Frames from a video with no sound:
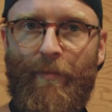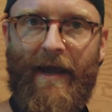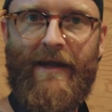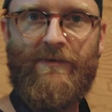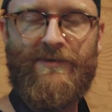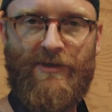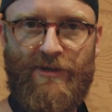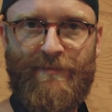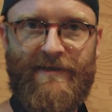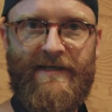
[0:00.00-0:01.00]
panel
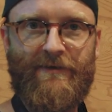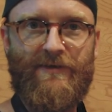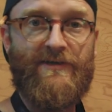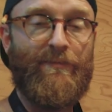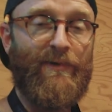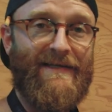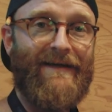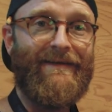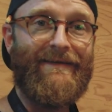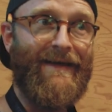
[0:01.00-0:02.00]
surge protectors to
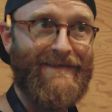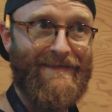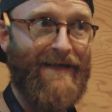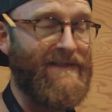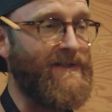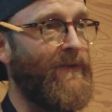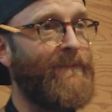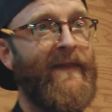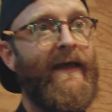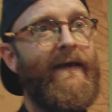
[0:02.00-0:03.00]
protect against that.
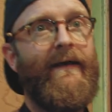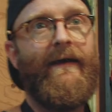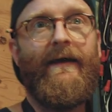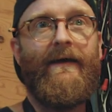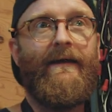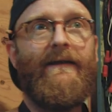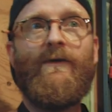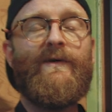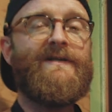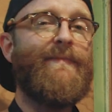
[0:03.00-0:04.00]
So, you
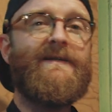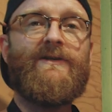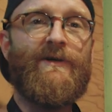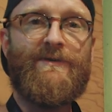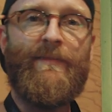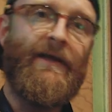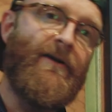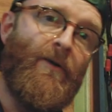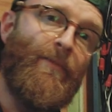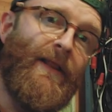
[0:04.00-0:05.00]
know, we spend so much money
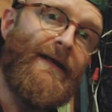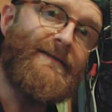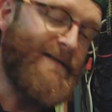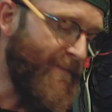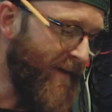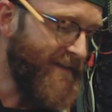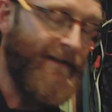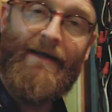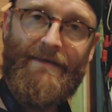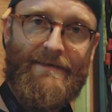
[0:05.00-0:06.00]
on our appliances, it makes a
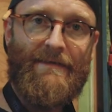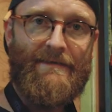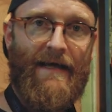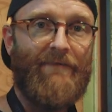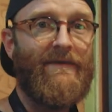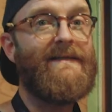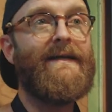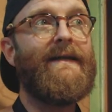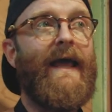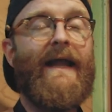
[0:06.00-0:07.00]
lot of sense to have these
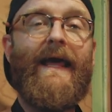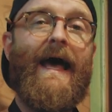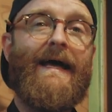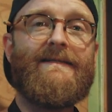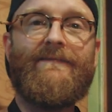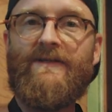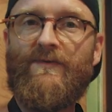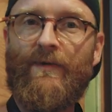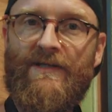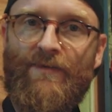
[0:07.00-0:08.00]
in. And as of the
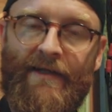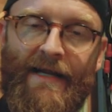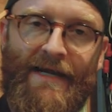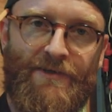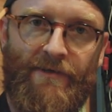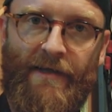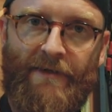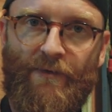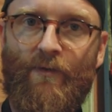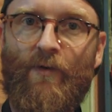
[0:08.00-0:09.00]
2020 National
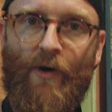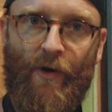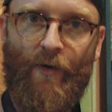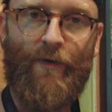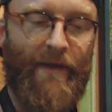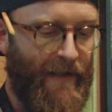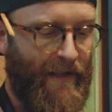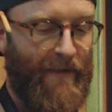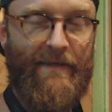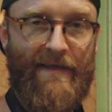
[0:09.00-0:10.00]
Electrical Code,
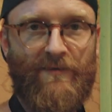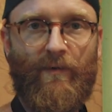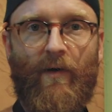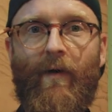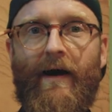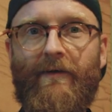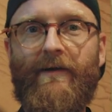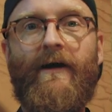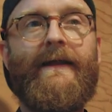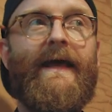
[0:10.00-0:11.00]
these are
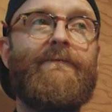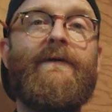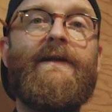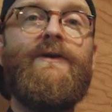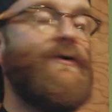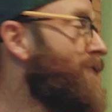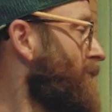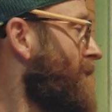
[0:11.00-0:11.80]
required on every new